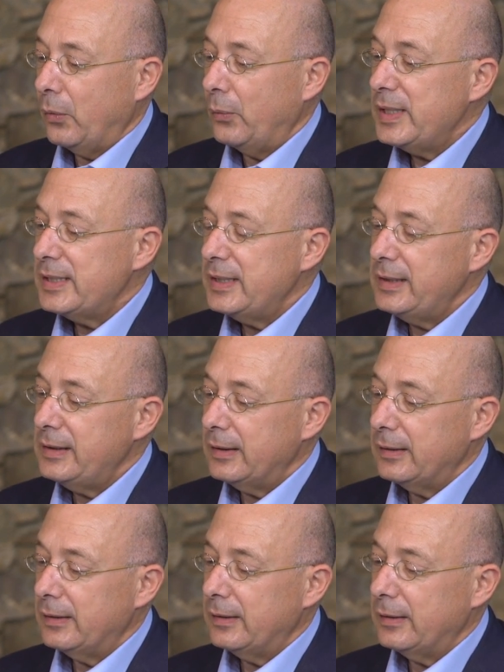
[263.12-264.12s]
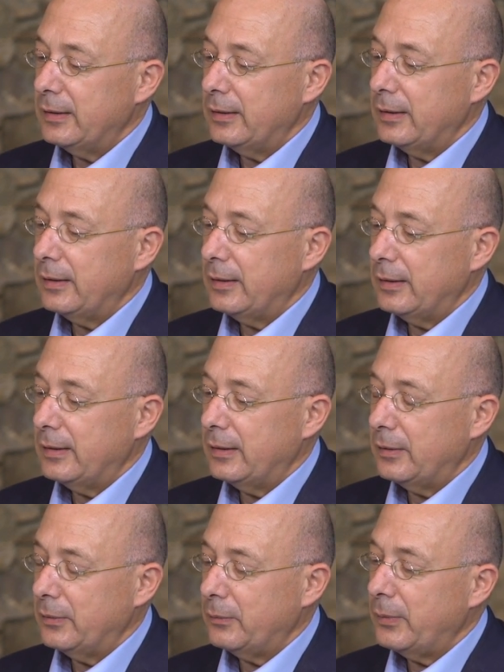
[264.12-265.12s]
We see,
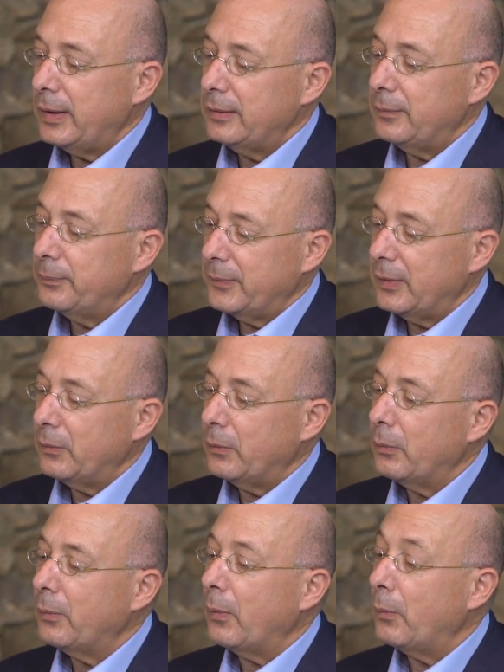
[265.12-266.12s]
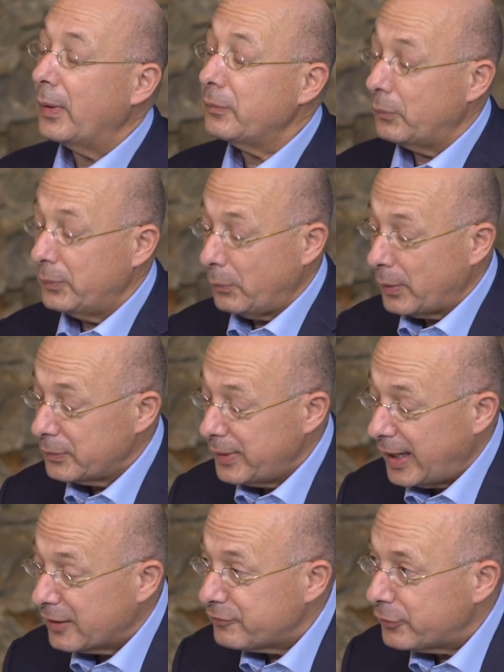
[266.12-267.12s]
well, what
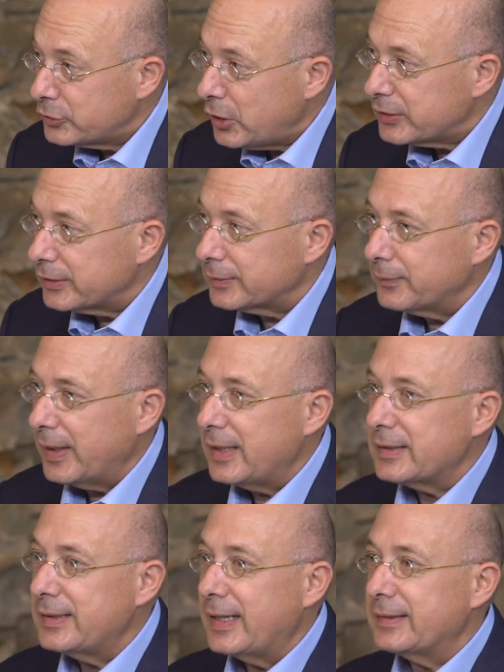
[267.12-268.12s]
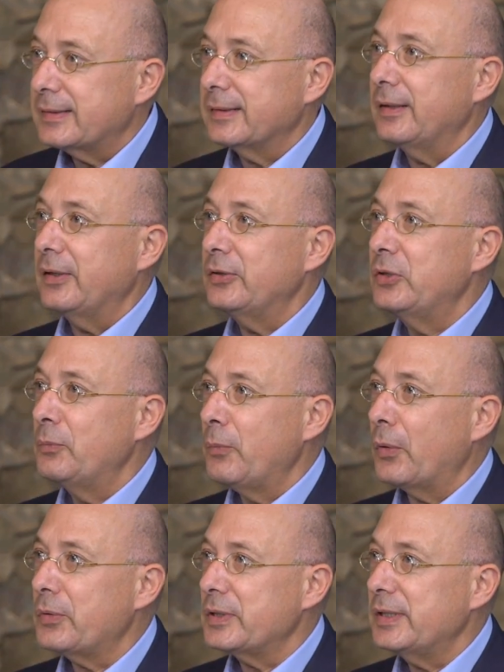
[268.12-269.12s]
we have forgotten is that
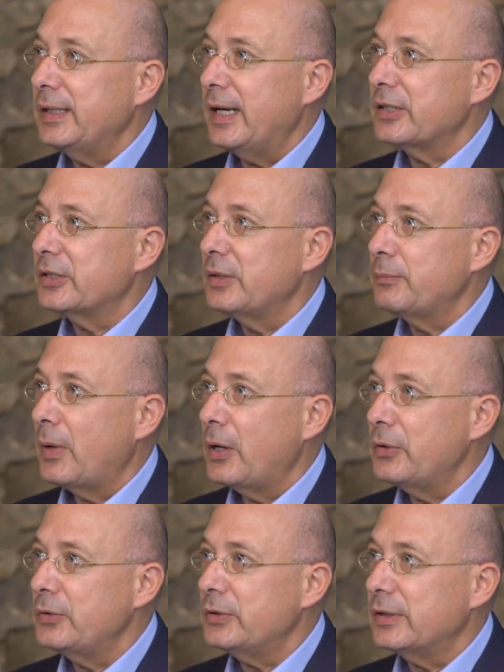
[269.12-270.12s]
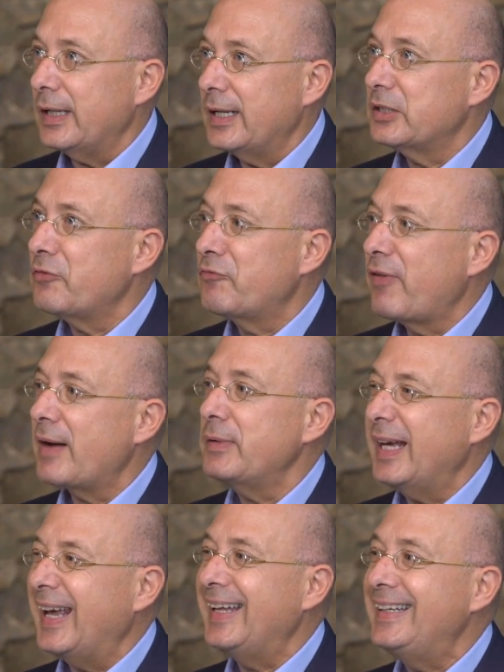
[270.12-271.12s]
democracy is a
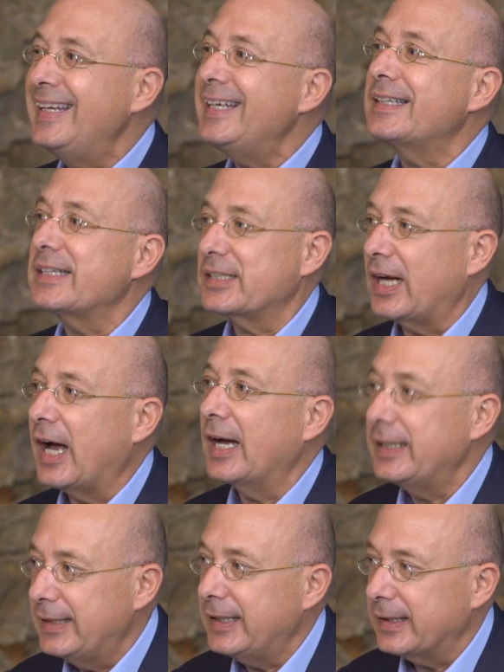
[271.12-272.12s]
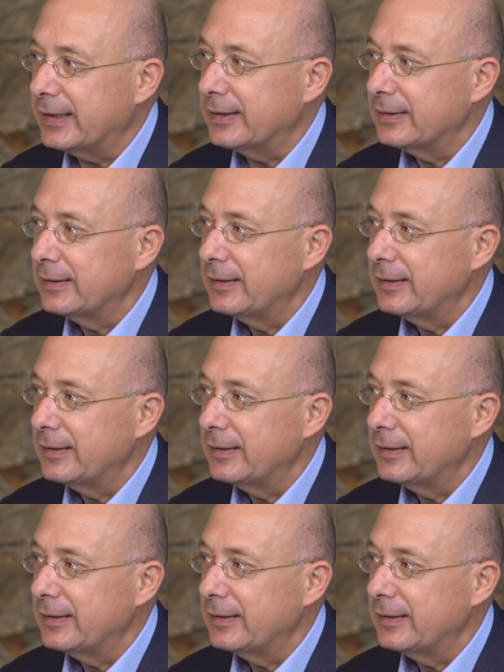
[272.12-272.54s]
very elitist idea,